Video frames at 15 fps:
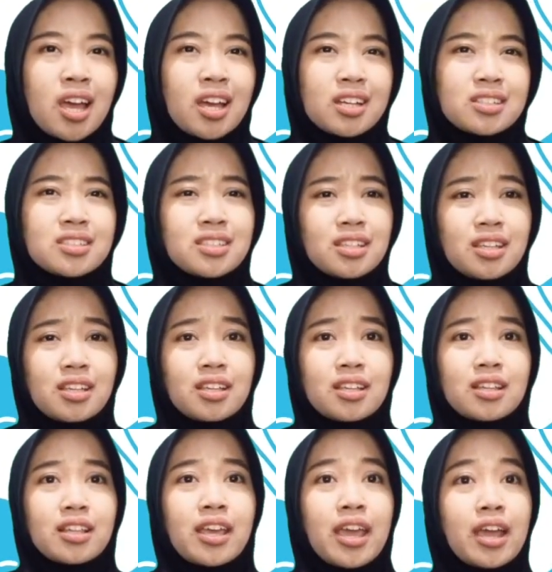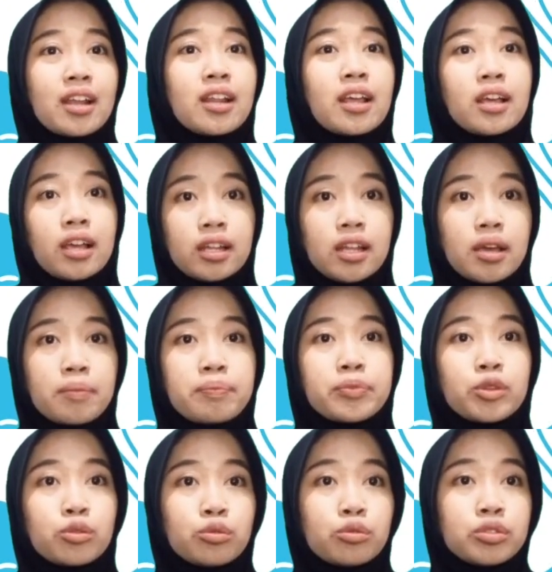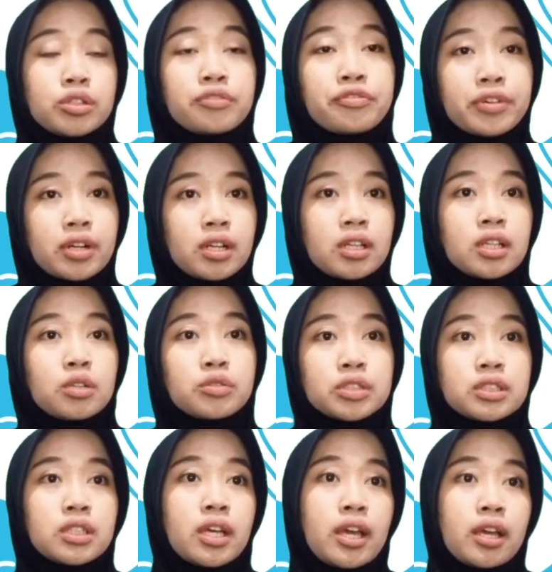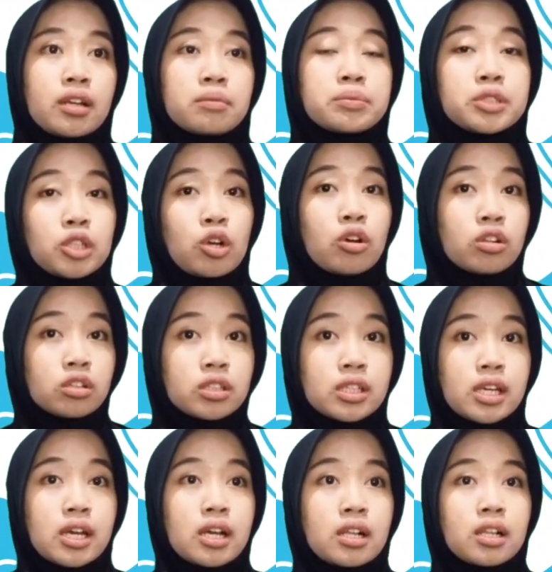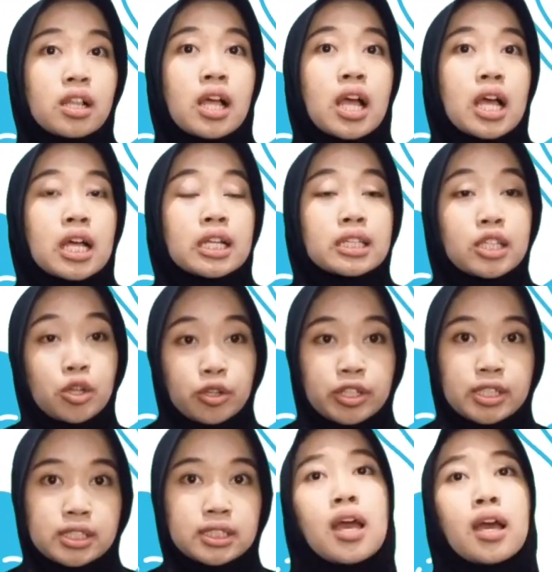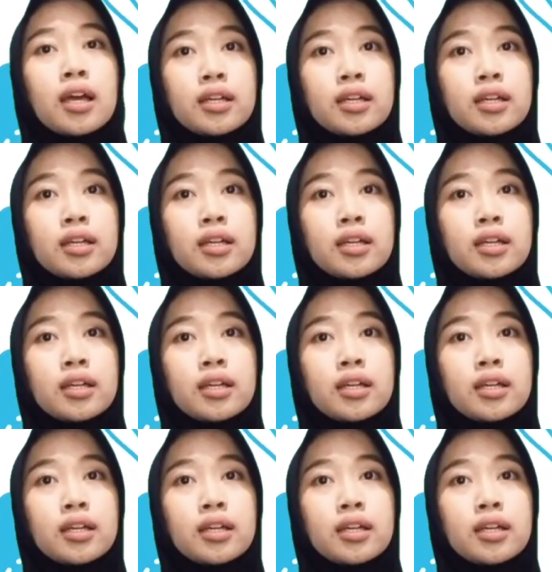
as it can adapt to different linguistic and psychological theories.